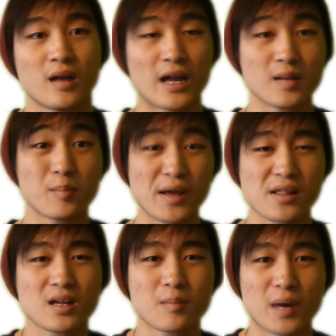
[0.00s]
And the
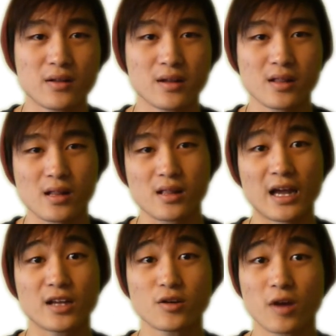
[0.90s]
best thing about this is
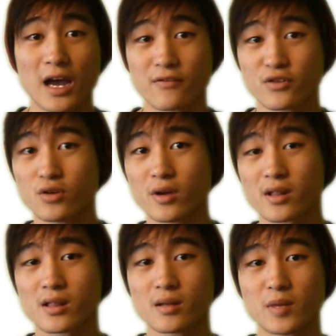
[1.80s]
that you have 2
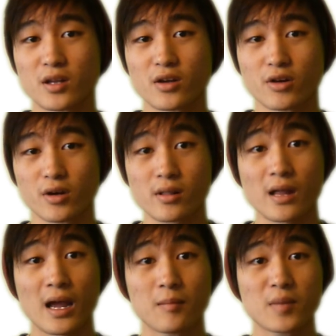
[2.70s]
Exceed materials,
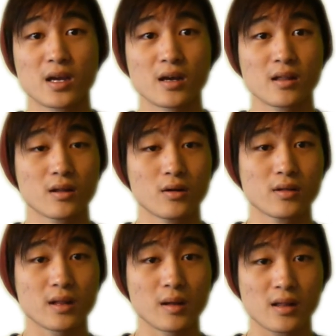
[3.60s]
and because
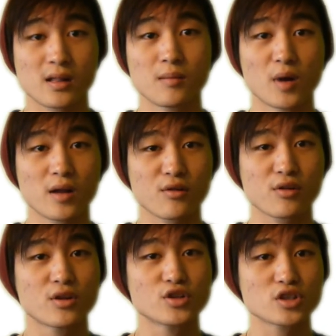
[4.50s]
those Exceed
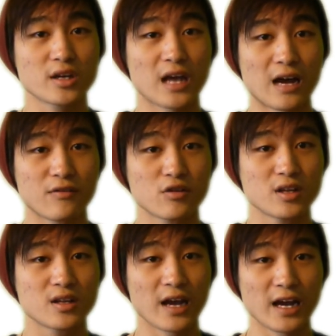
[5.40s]
monsters usually have to
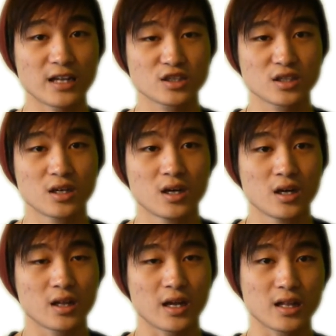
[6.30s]
detach,
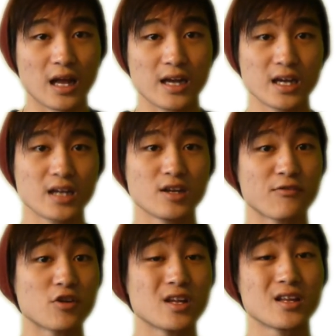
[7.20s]
like Lagyo, you have
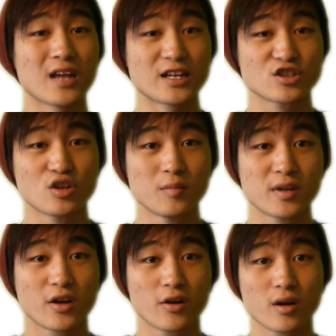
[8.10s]
to detach 2
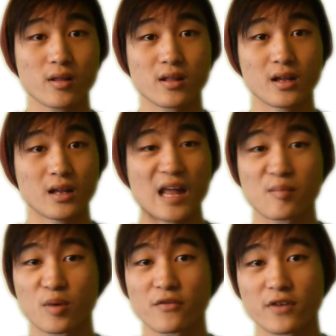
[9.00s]
materials, then
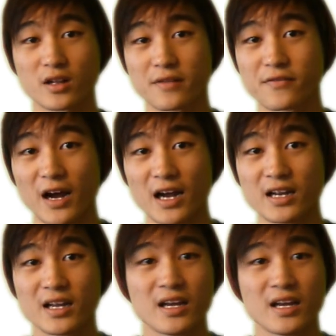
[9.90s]
that's perfectly fine.